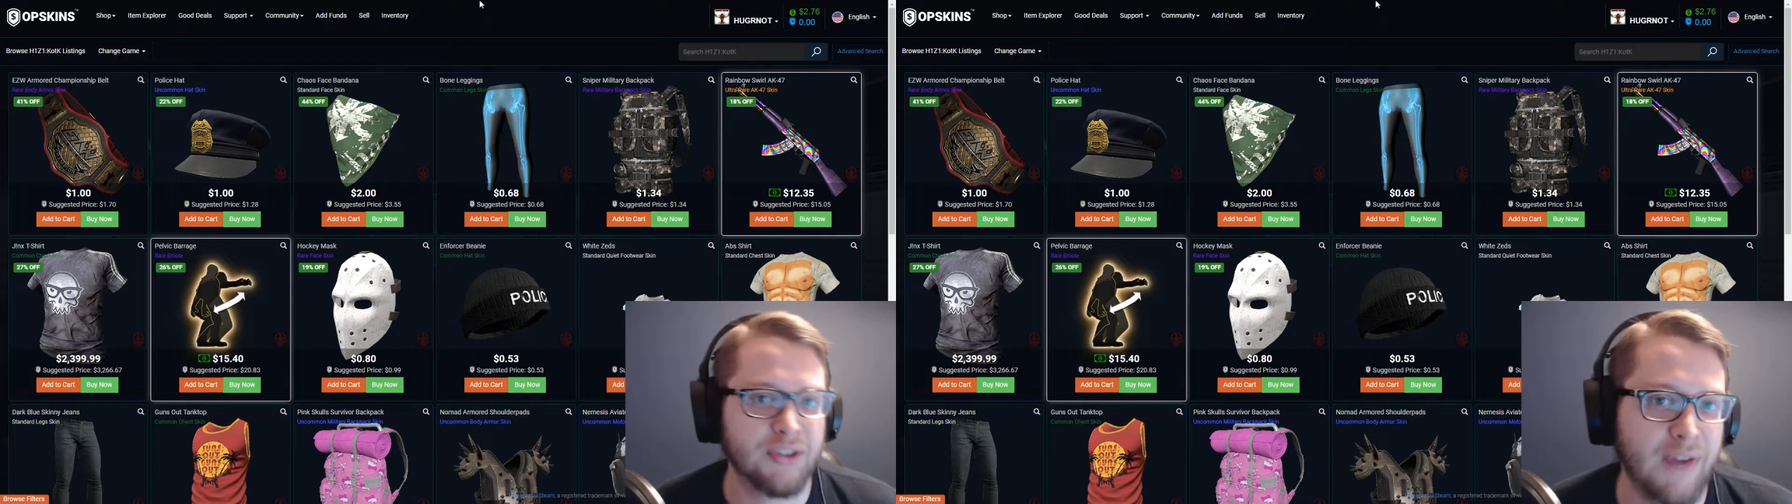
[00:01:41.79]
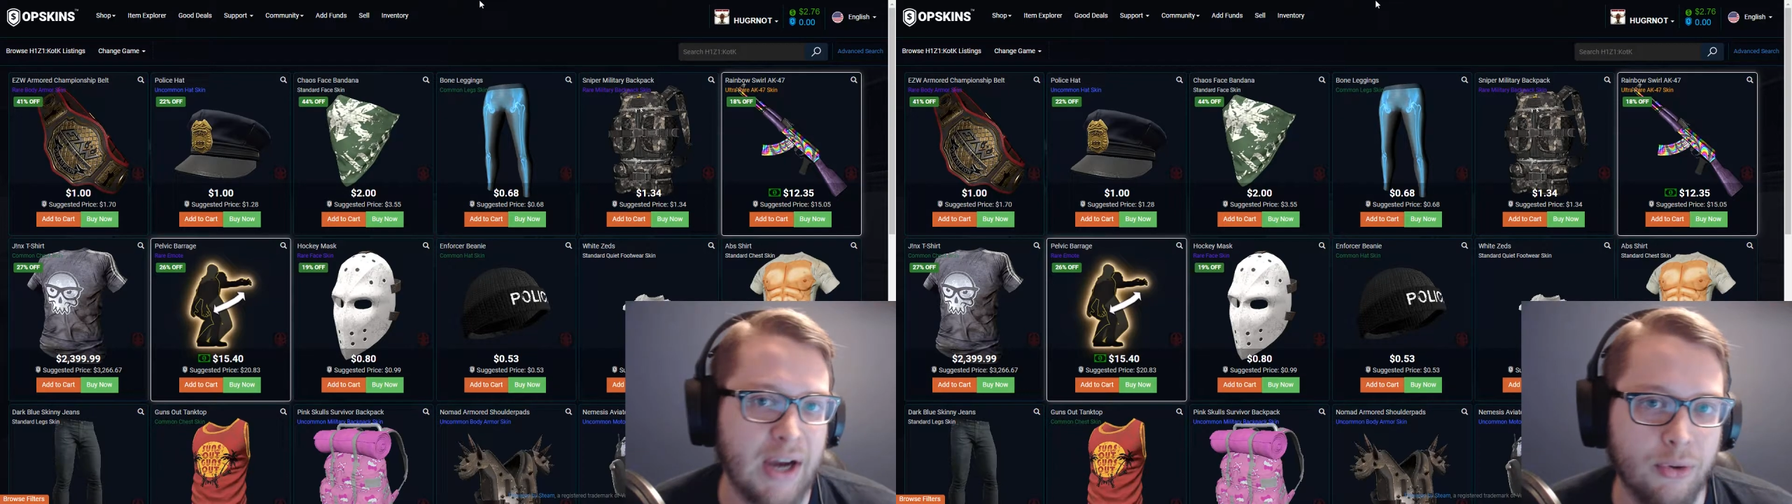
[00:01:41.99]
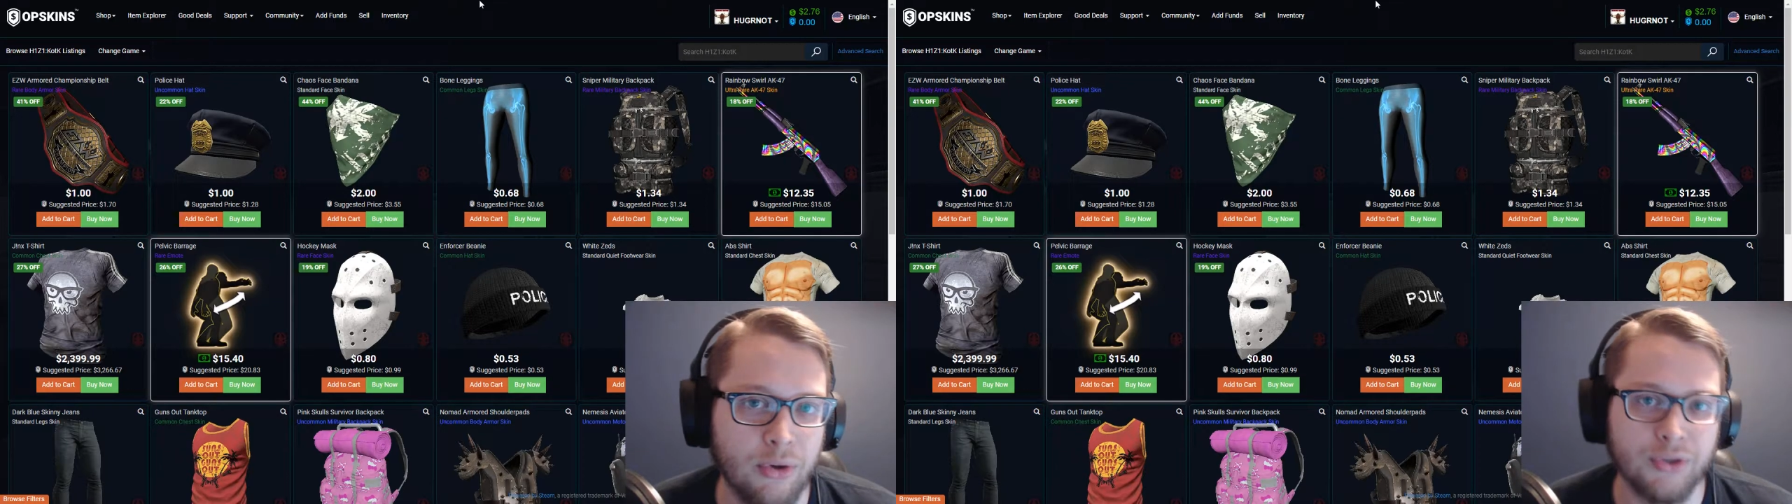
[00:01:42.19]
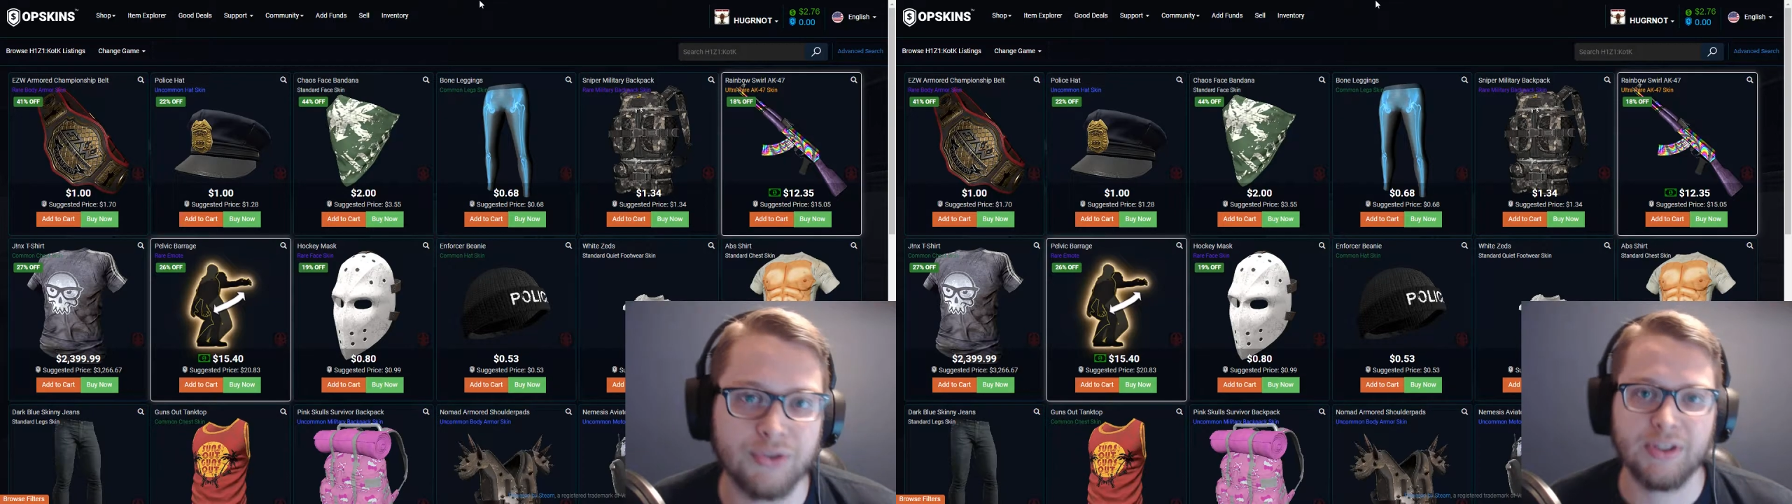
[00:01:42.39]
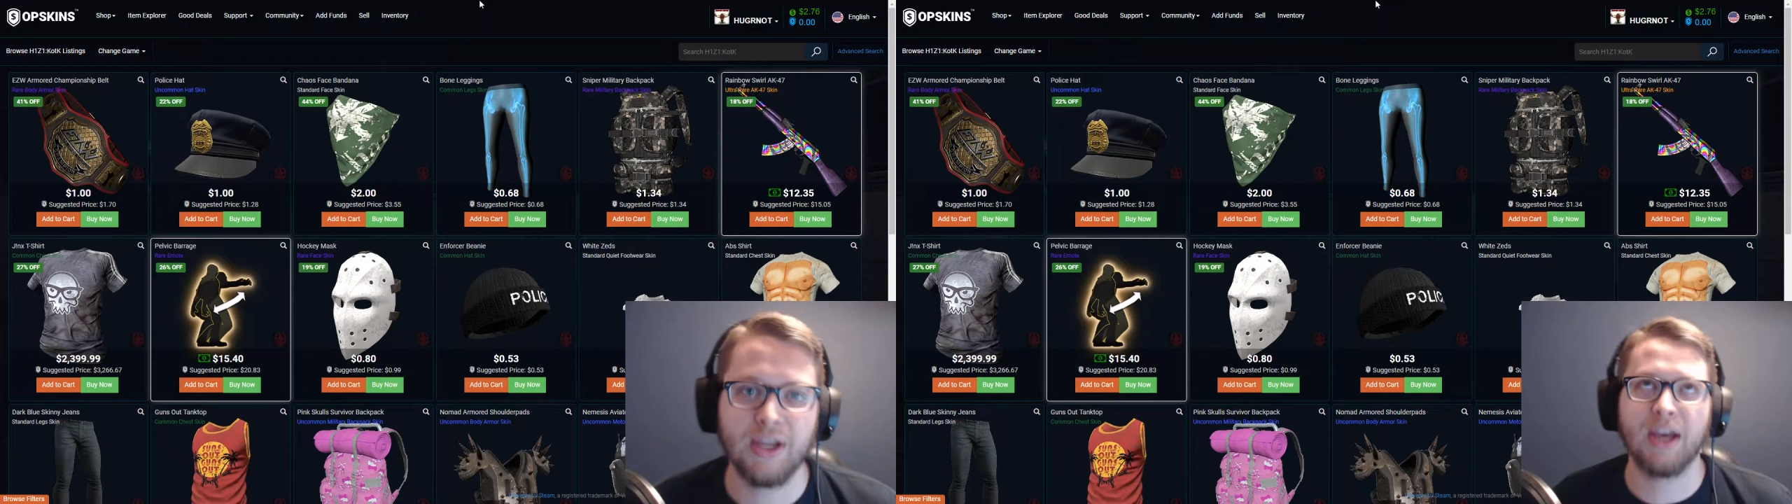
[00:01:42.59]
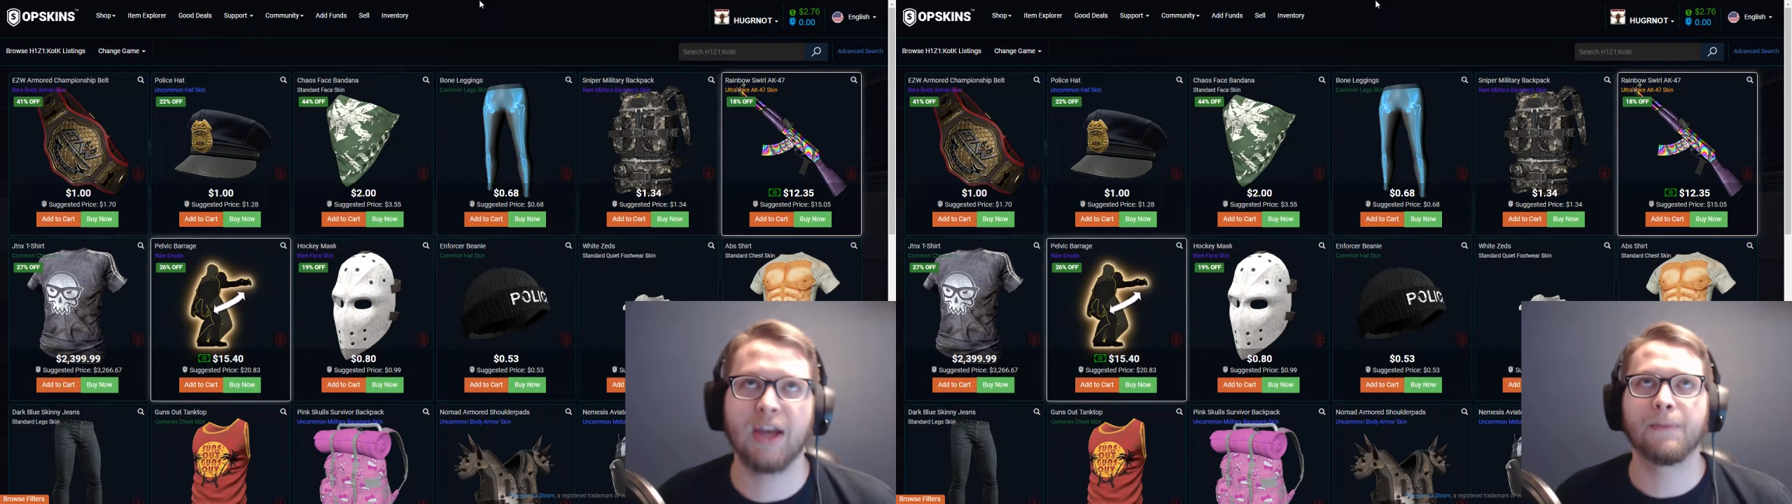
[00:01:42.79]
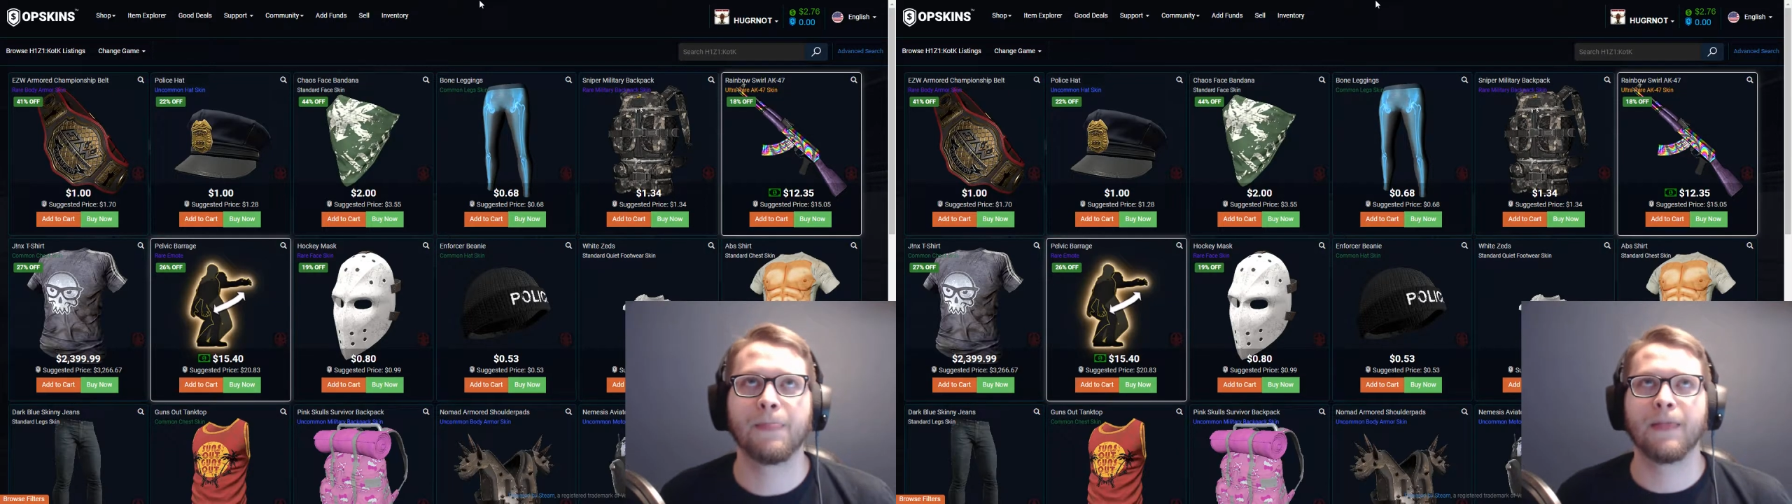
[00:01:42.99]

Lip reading: of hours, say